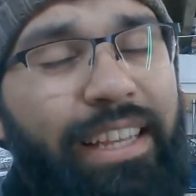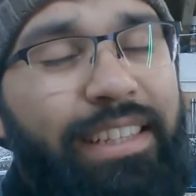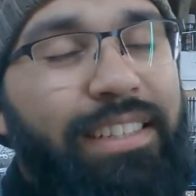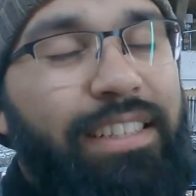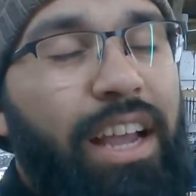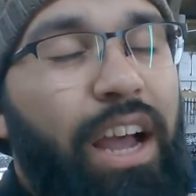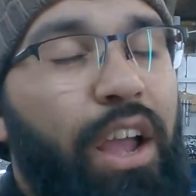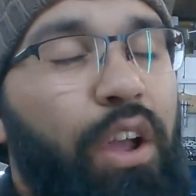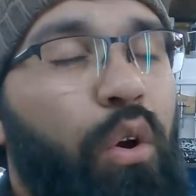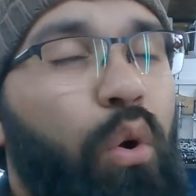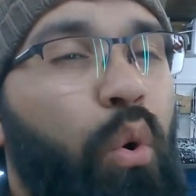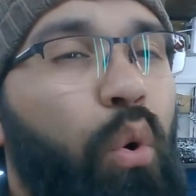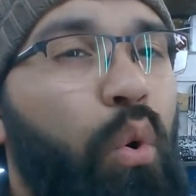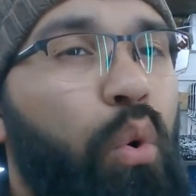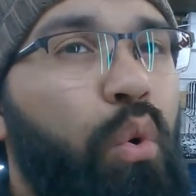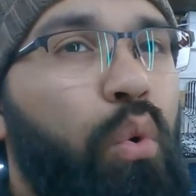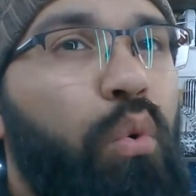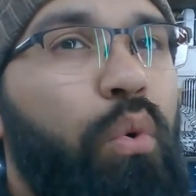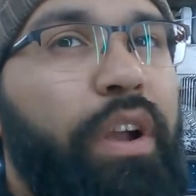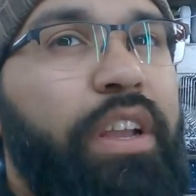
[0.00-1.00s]
kits, I
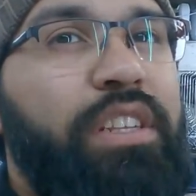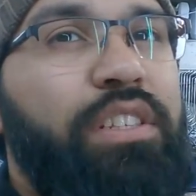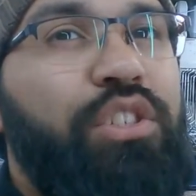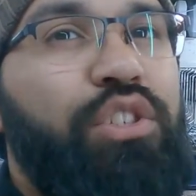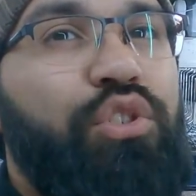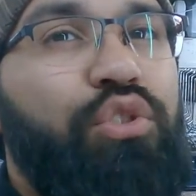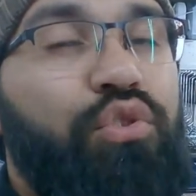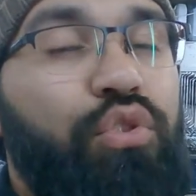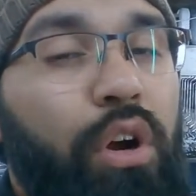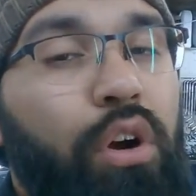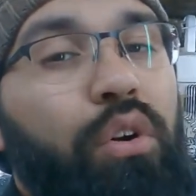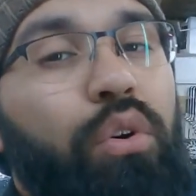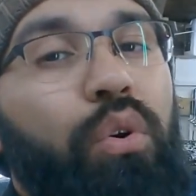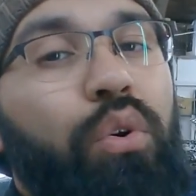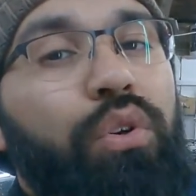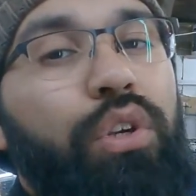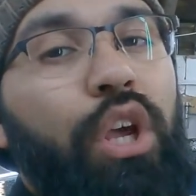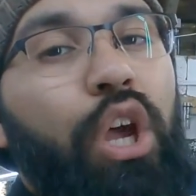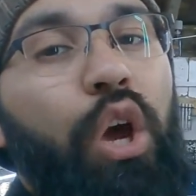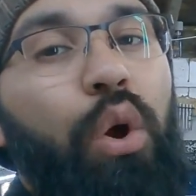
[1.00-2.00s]
always
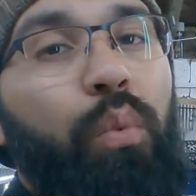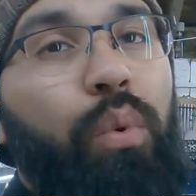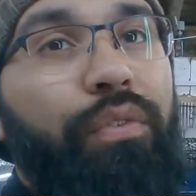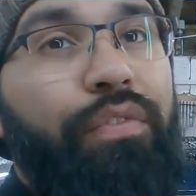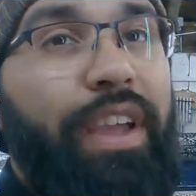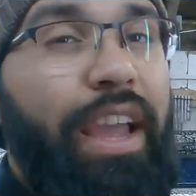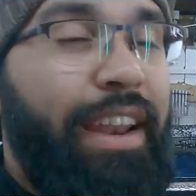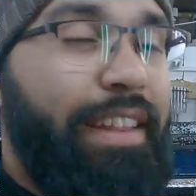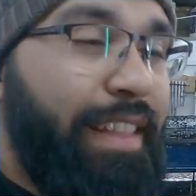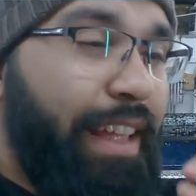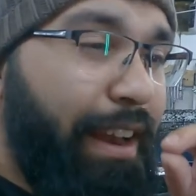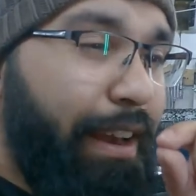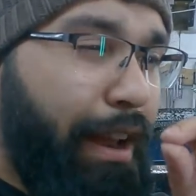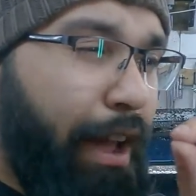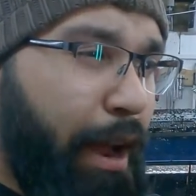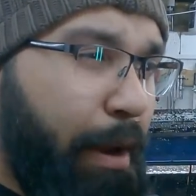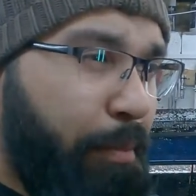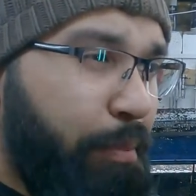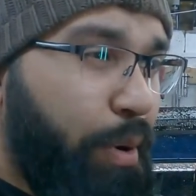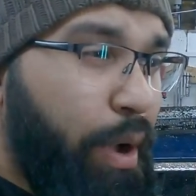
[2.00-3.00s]
struggled with getting that
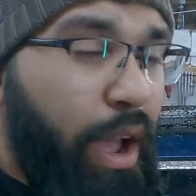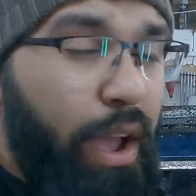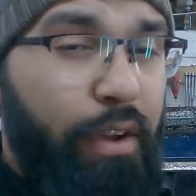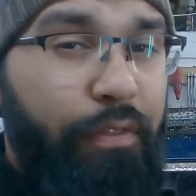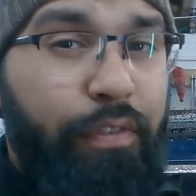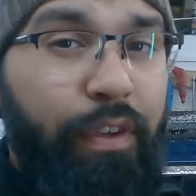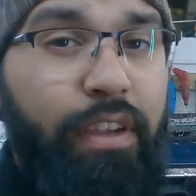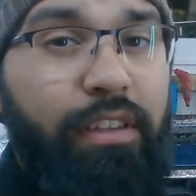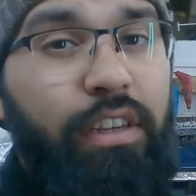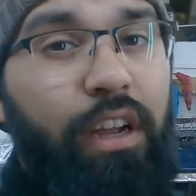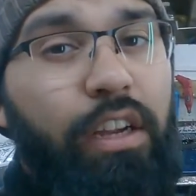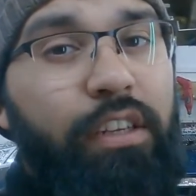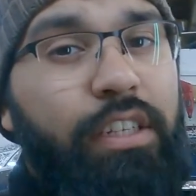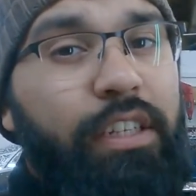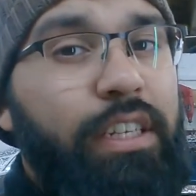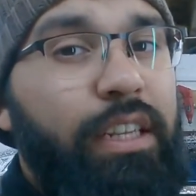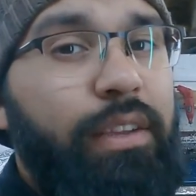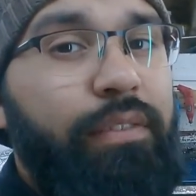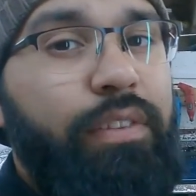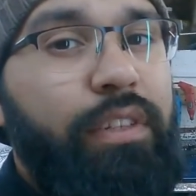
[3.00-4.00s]
line perfect
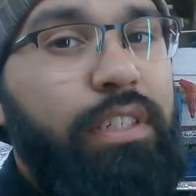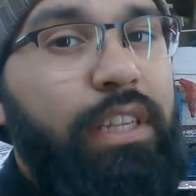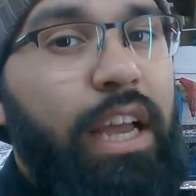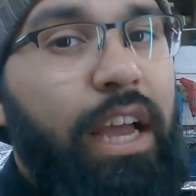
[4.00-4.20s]
underneath the